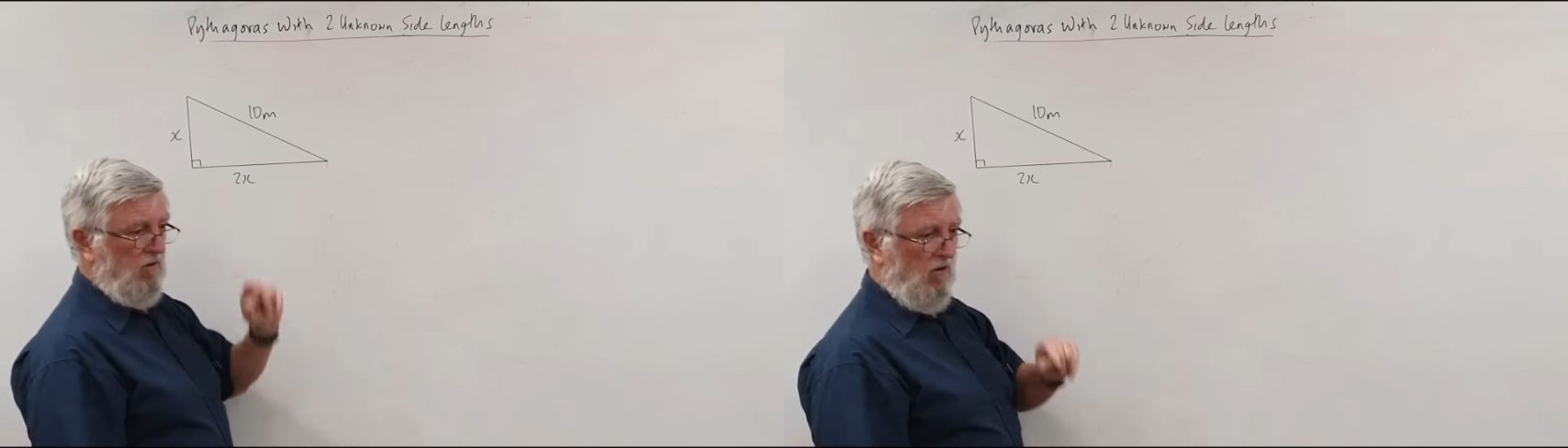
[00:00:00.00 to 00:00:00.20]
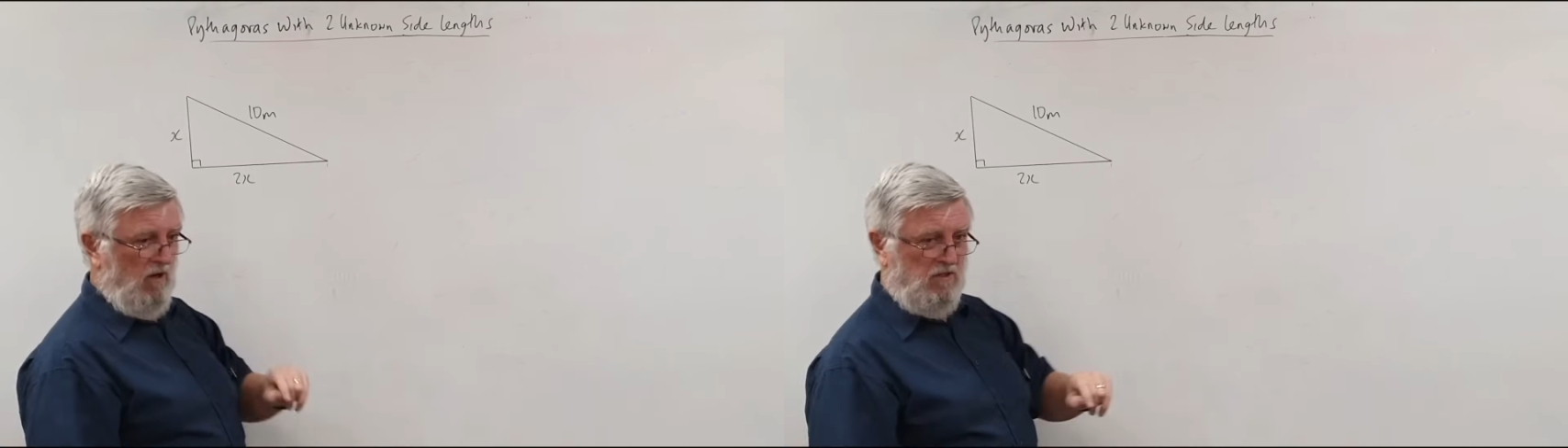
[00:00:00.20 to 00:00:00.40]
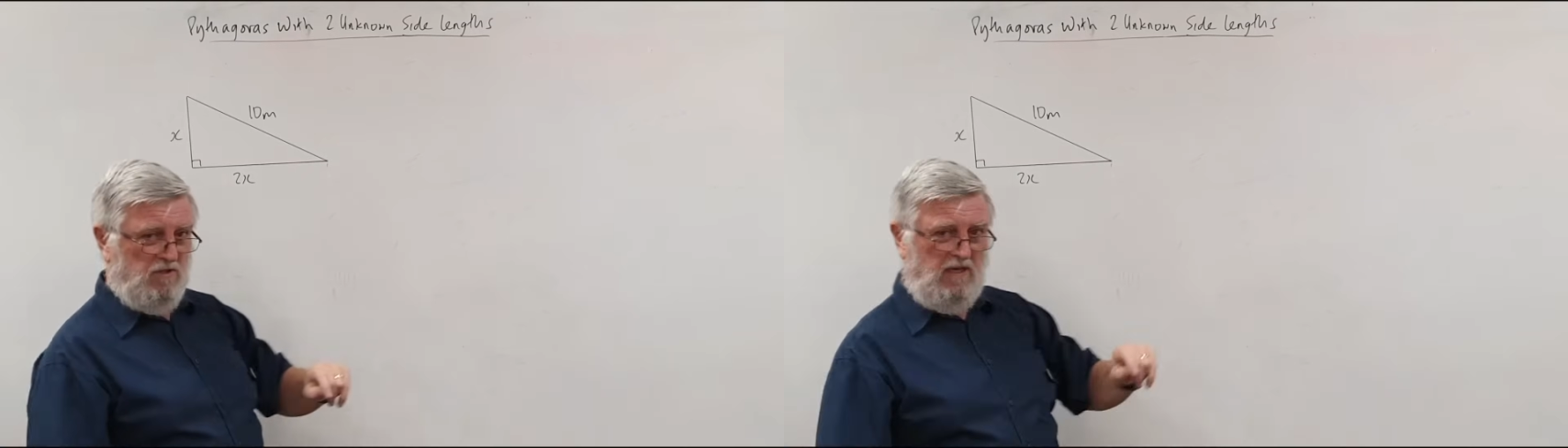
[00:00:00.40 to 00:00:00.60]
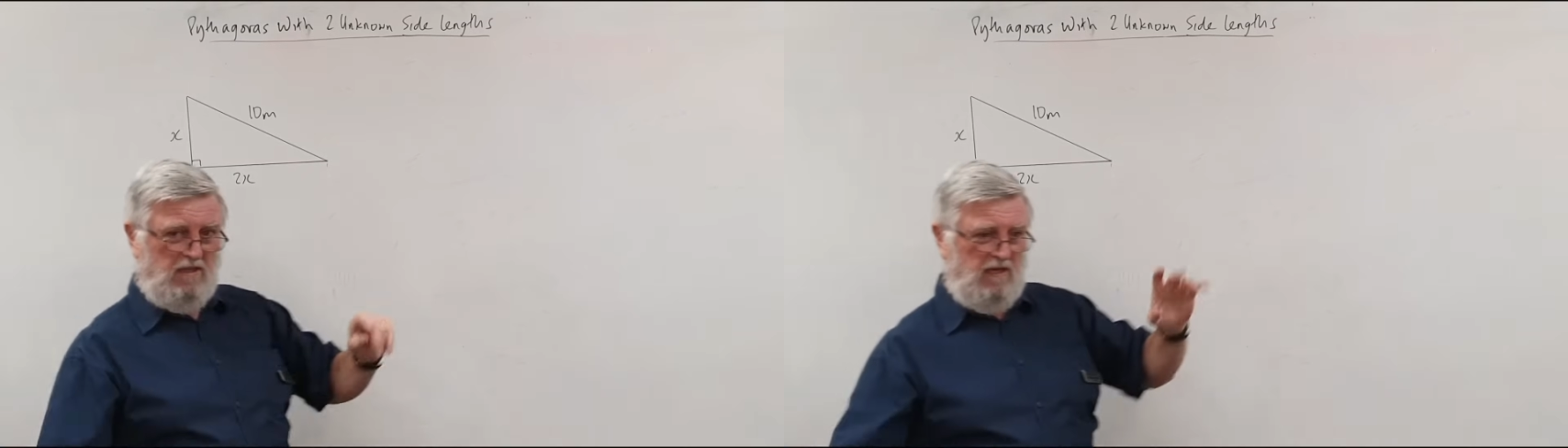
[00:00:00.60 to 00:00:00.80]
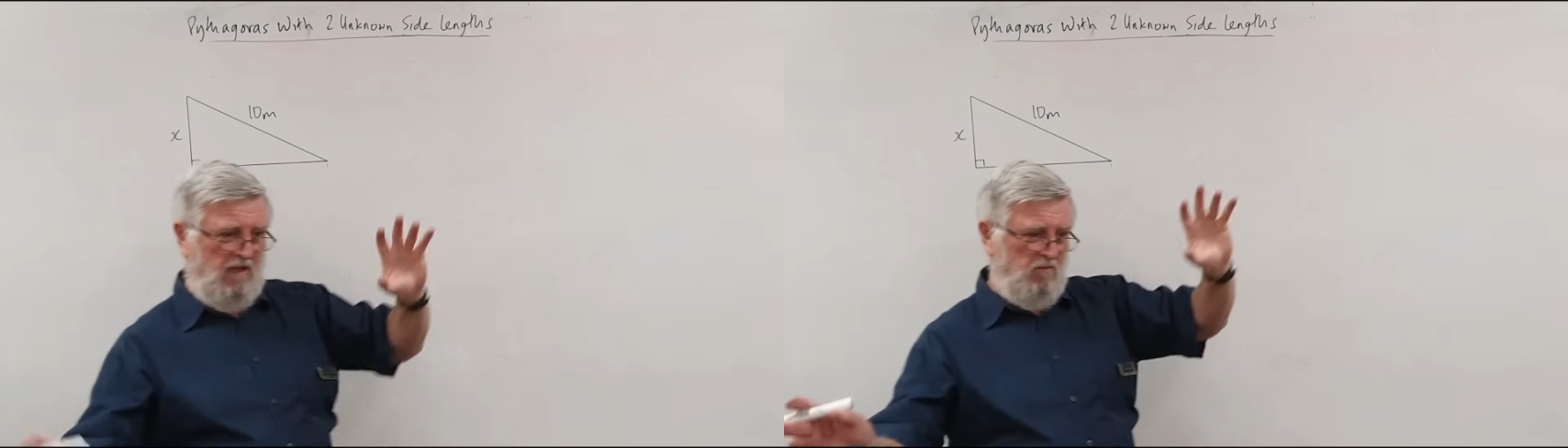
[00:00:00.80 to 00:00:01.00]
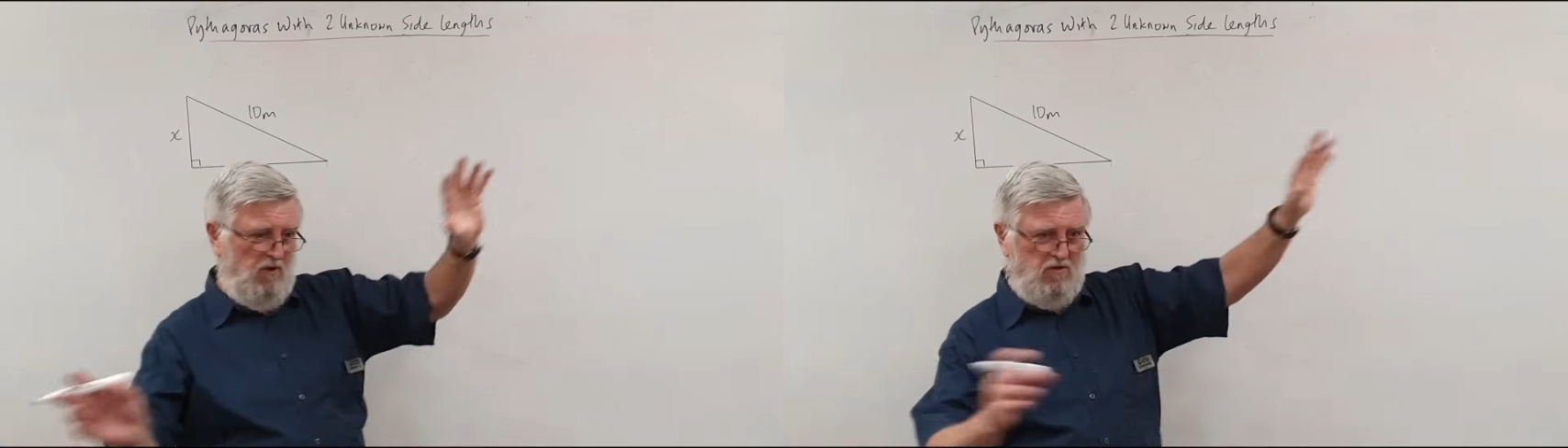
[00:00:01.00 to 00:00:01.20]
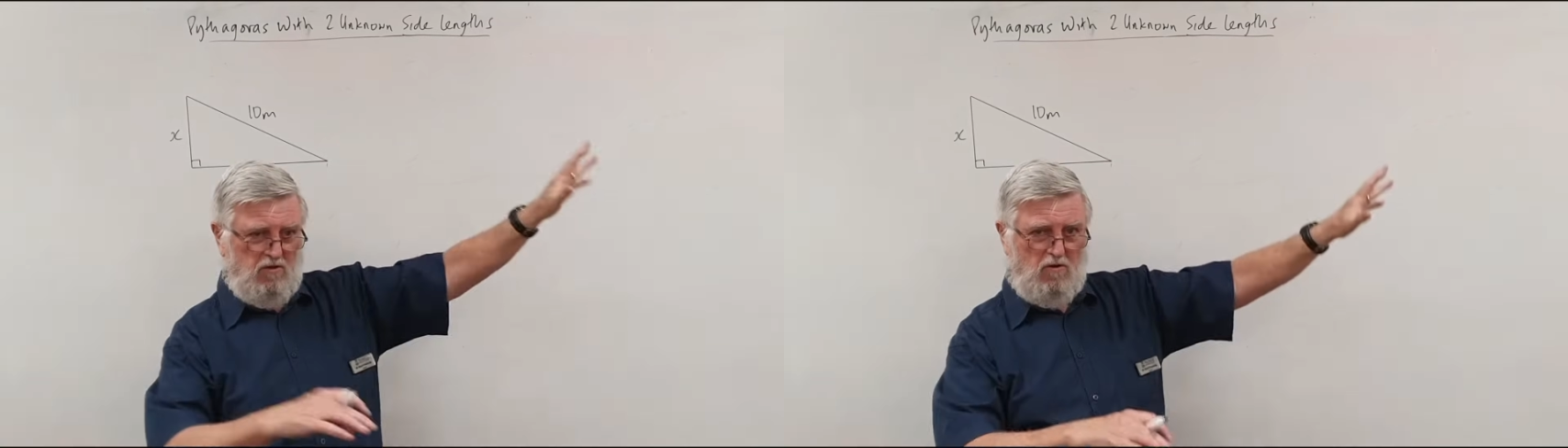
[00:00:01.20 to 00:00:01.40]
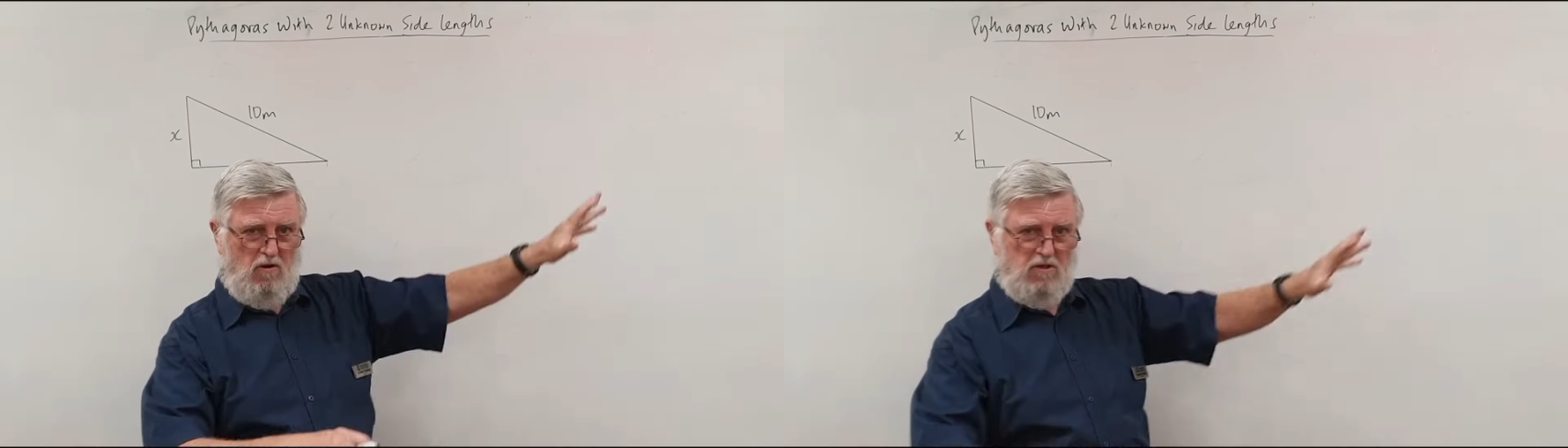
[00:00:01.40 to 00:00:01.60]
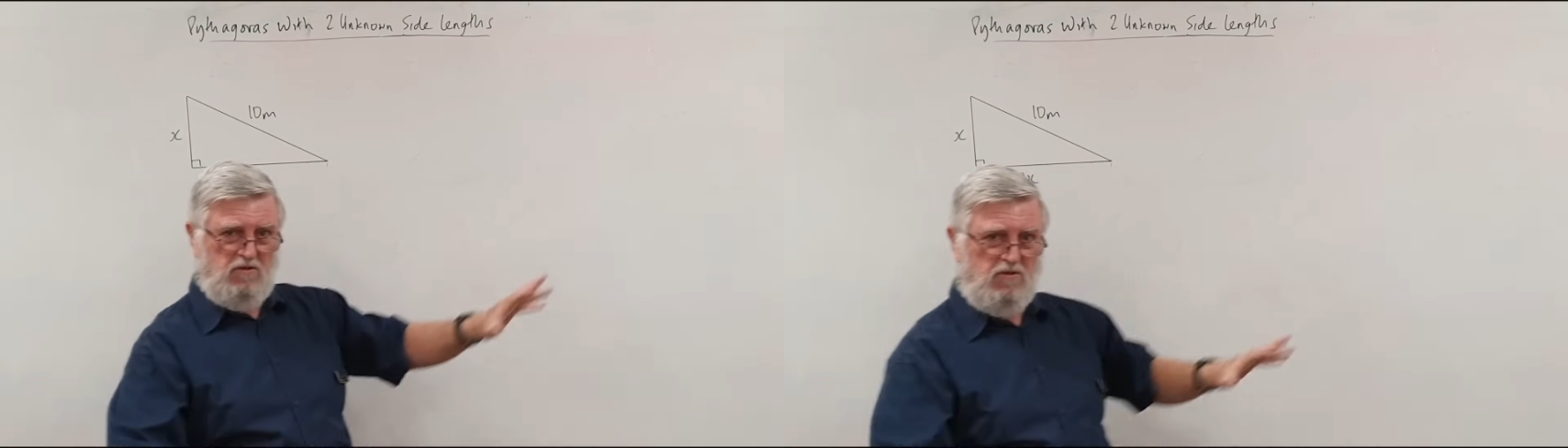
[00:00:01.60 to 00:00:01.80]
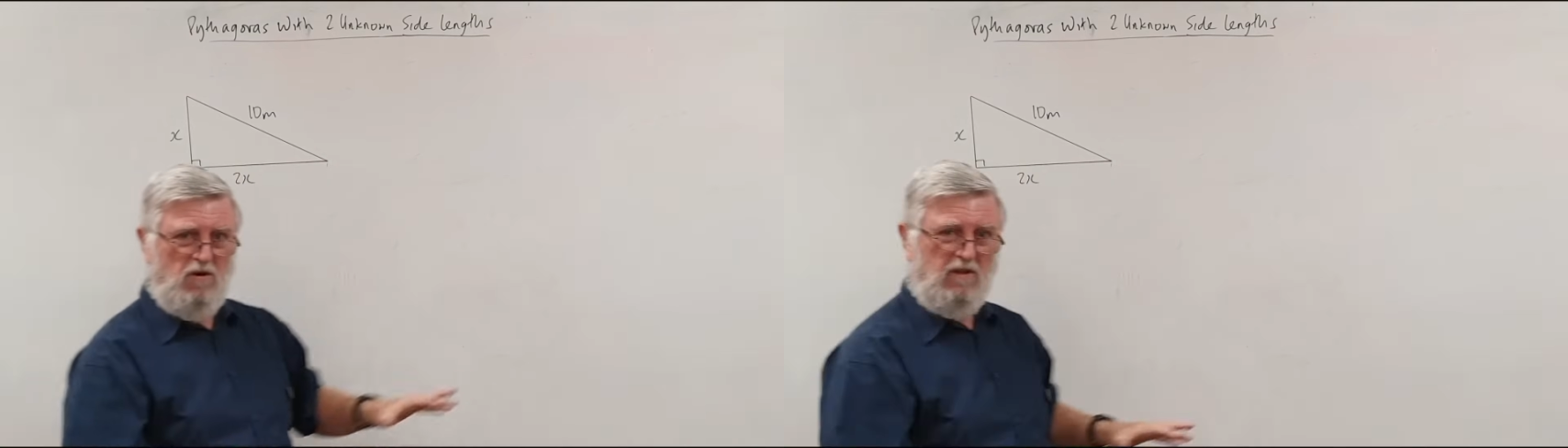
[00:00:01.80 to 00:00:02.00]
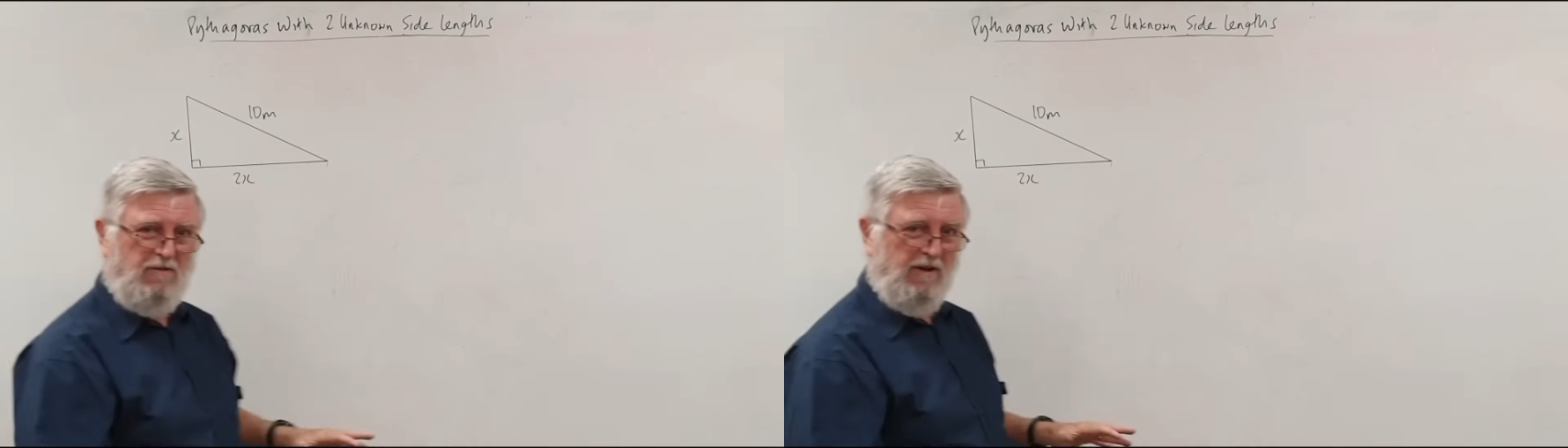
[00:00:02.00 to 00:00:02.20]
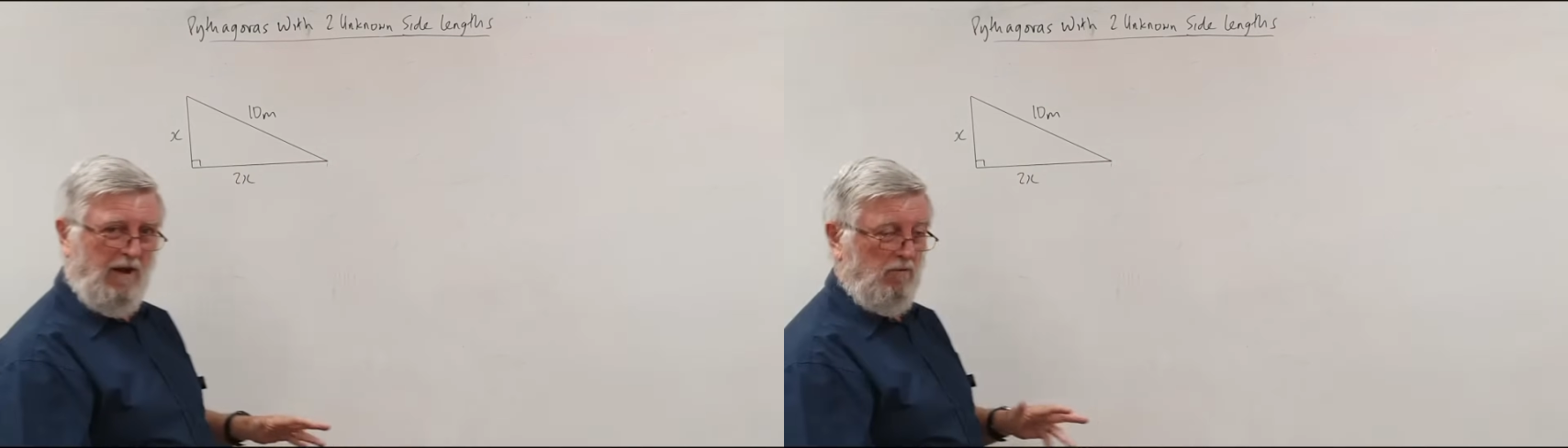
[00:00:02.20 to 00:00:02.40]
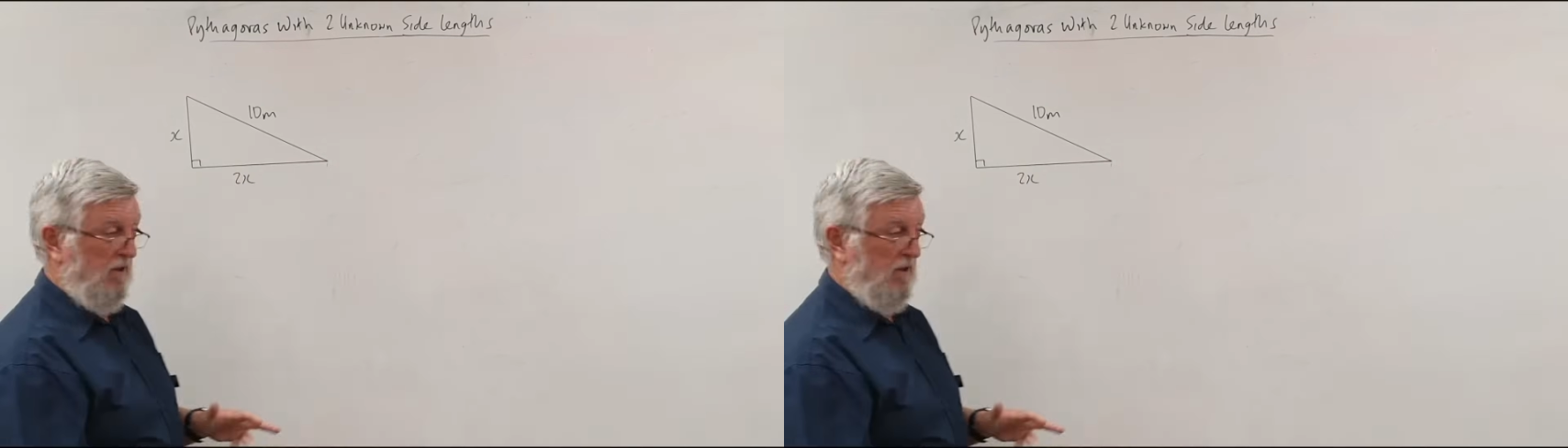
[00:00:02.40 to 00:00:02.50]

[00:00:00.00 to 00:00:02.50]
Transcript: lines and get 10 meters across and try to figure out